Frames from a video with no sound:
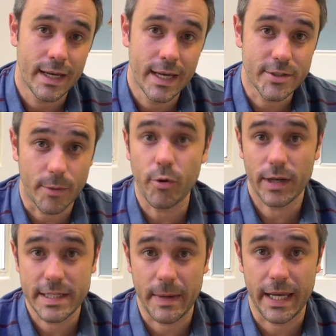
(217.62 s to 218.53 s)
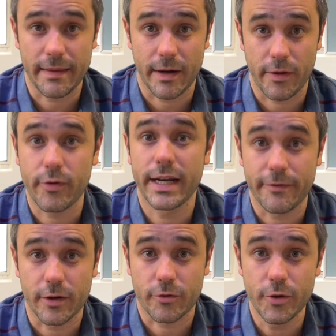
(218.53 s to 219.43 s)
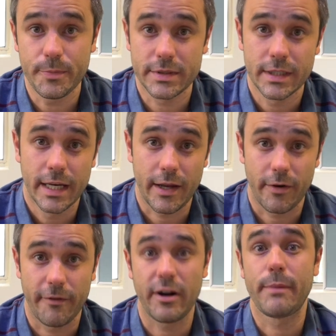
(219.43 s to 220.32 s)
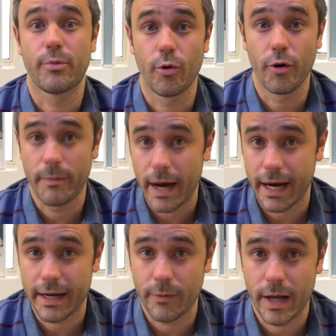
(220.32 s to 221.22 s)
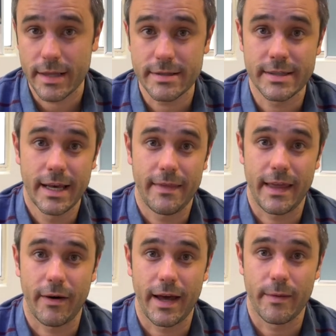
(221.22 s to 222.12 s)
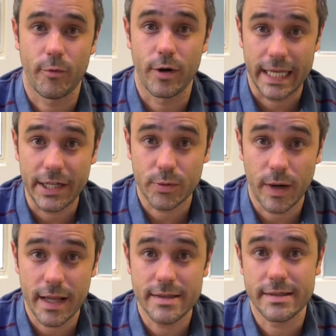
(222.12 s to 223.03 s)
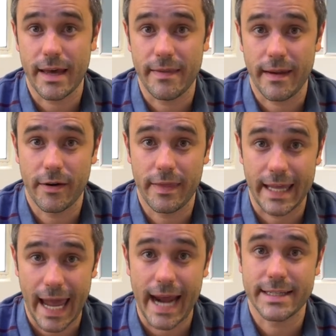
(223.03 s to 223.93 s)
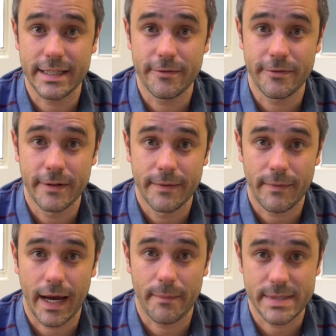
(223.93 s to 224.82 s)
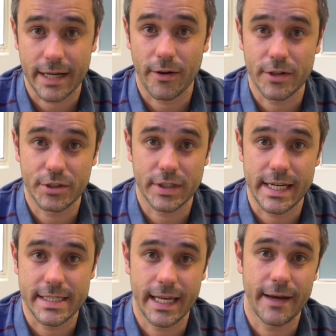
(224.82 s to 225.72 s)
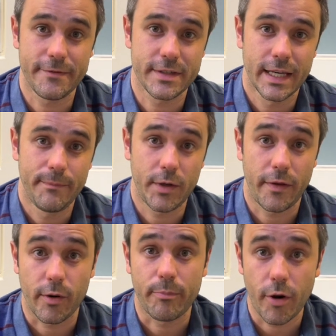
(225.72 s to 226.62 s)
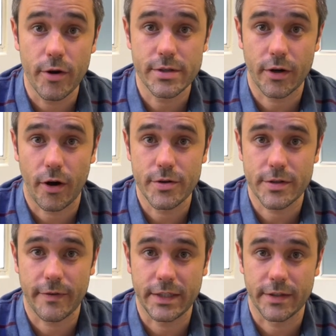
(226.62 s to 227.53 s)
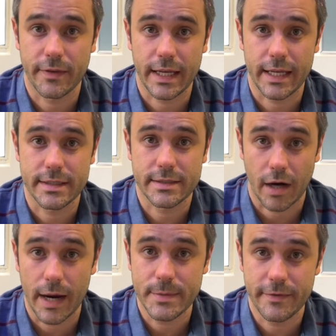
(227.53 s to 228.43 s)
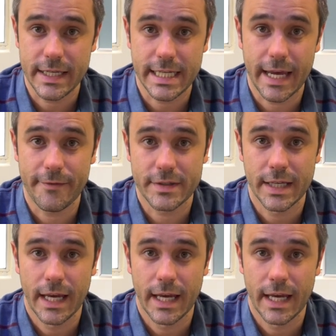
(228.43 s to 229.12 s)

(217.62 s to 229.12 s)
So broadly speaking, there are three different groups. There are the very broad market ones, there are the more niche ones, and there are the active technology ETFs. There are pros and cons of each of these types of ETFs.